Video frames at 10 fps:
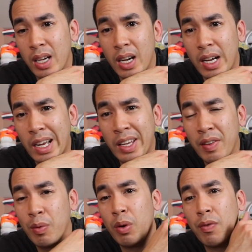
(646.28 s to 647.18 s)
uh,
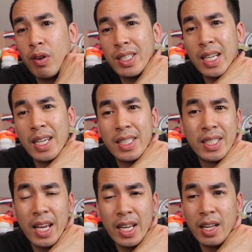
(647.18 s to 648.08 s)
even went for a size
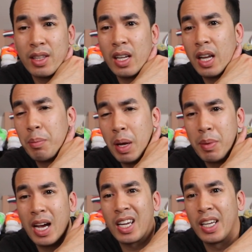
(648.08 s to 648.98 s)
ten. I thought like
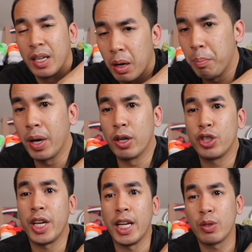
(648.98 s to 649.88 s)
maybe I can get a better
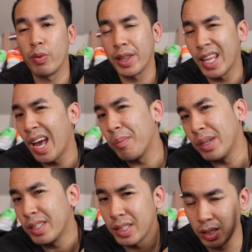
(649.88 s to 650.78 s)
chance with that,
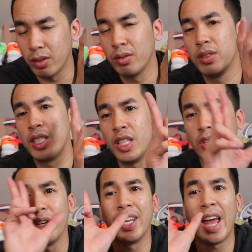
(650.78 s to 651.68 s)
but still,
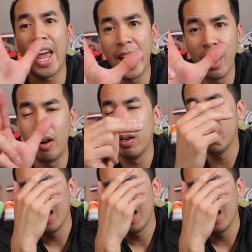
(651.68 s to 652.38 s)
still an L.